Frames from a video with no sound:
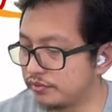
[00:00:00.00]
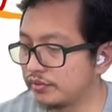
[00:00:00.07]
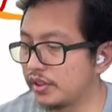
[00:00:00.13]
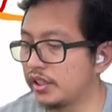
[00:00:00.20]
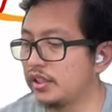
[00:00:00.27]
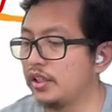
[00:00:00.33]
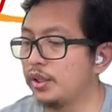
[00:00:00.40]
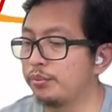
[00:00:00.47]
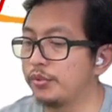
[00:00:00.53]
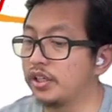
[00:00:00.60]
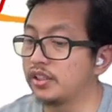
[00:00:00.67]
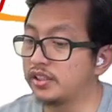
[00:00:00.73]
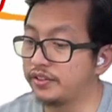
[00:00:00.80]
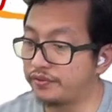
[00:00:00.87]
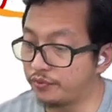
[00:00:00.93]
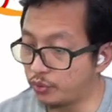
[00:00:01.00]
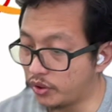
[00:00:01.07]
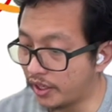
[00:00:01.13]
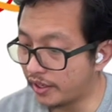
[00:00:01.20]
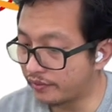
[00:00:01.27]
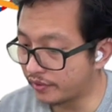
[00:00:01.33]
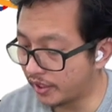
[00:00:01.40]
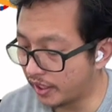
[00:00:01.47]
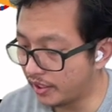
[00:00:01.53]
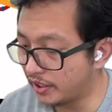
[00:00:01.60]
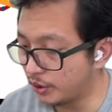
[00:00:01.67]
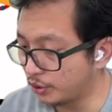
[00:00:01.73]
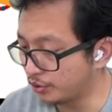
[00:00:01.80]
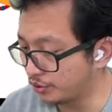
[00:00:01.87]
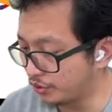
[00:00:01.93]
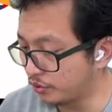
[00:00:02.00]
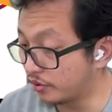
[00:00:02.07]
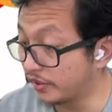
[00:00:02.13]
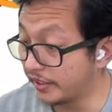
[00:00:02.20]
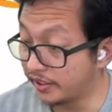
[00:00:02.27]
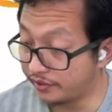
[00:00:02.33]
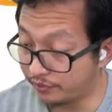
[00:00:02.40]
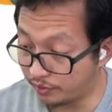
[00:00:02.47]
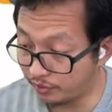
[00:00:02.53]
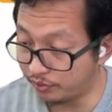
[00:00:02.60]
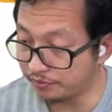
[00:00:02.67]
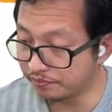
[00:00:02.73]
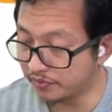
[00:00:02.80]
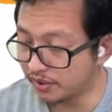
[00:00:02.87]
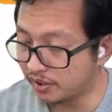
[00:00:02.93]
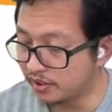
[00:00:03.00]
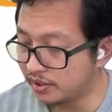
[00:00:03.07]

Okay, because if we have k equal 2 or -2,